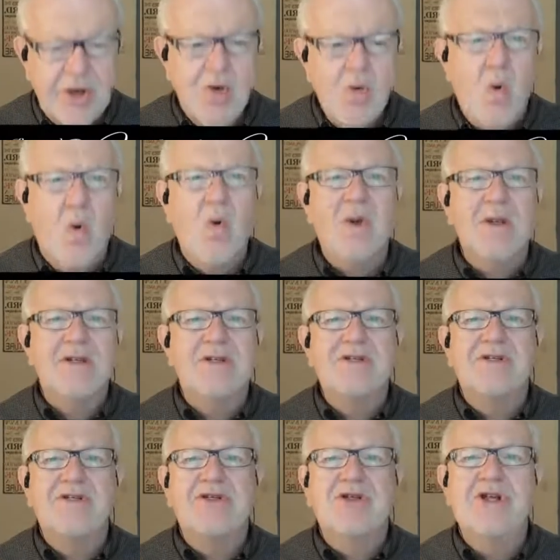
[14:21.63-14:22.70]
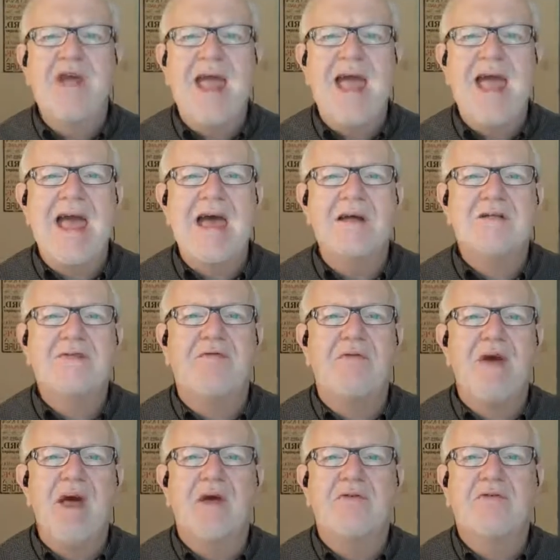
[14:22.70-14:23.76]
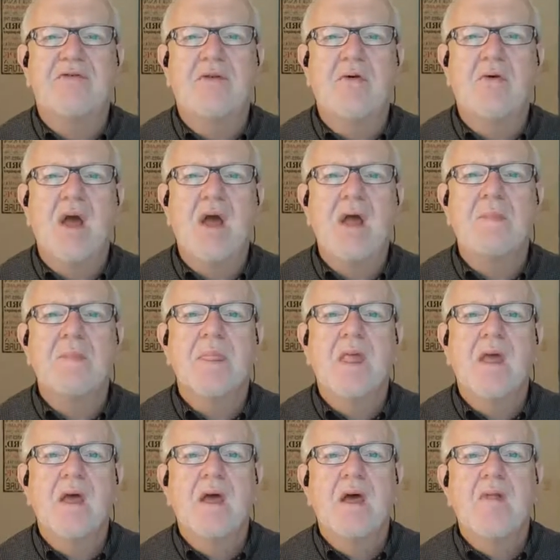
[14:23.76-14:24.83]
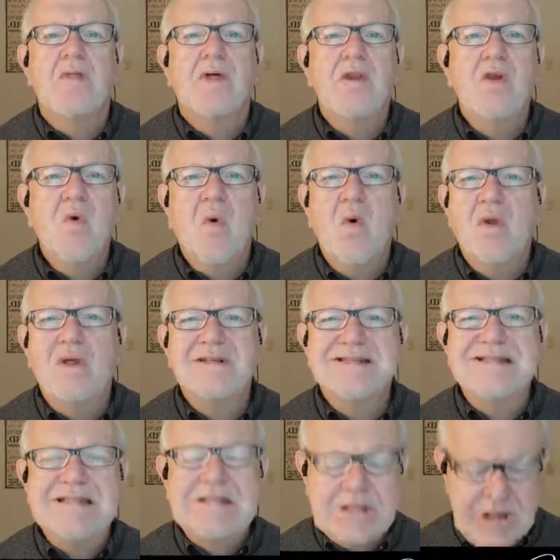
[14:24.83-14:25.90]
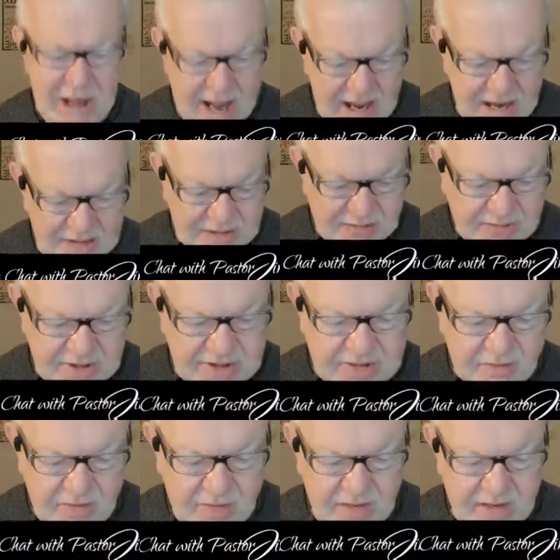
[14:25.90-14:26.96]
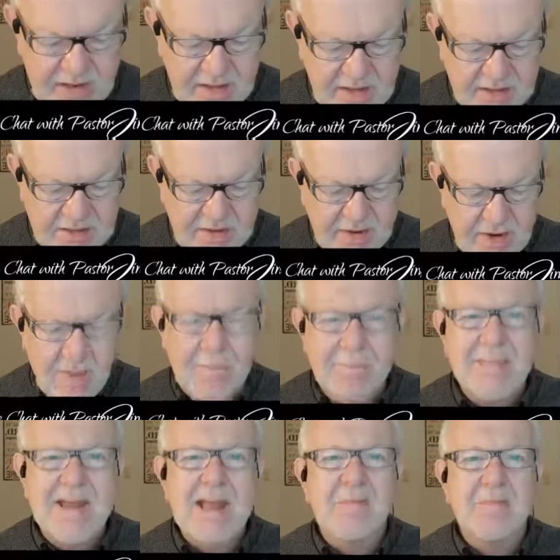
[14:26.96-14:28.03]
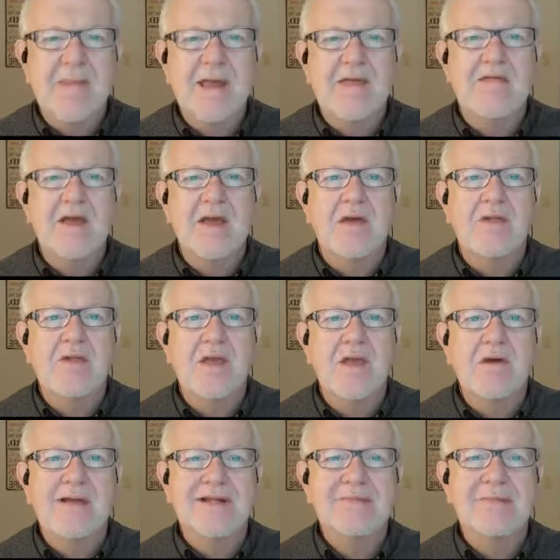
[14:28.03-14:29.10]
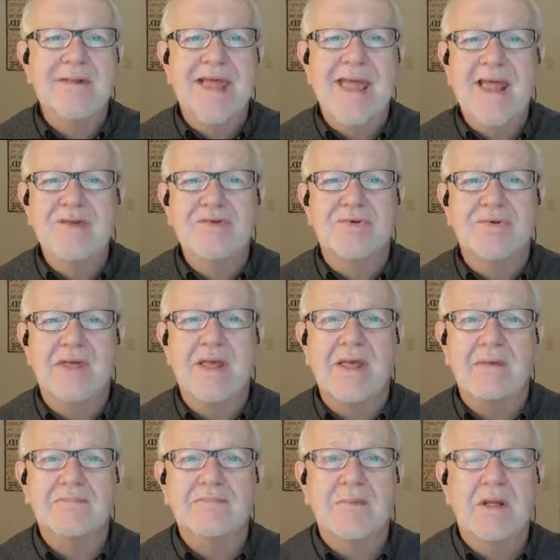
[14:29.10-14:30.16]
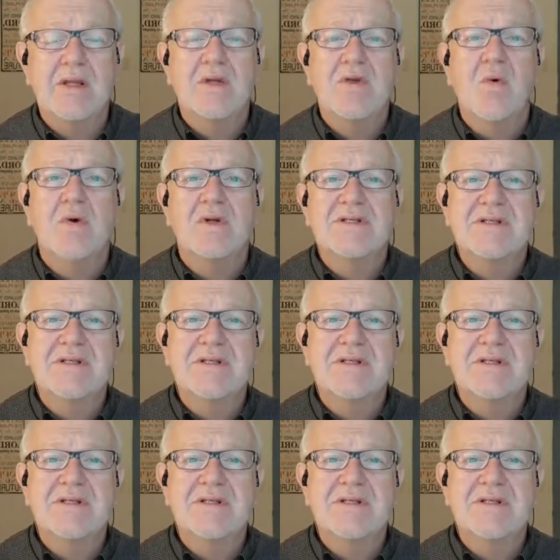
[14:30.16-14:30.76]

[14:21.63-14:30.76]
New Orleans Jazz Fest, okay? The New Orleans Jazz Festival, that is their big, big thing of the year, has been canceled again in New Orleans.